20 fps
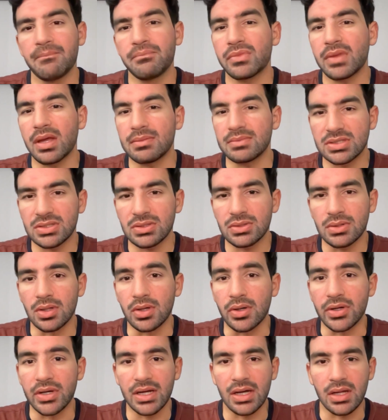I'm still
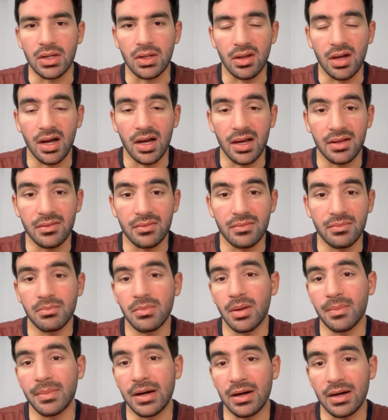learning a lot
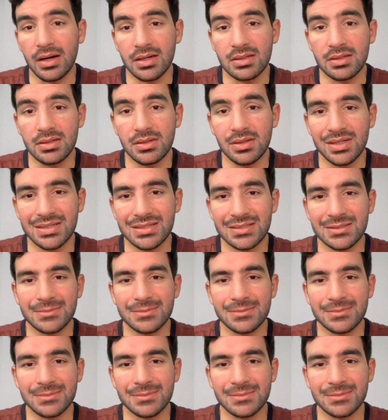about how to do this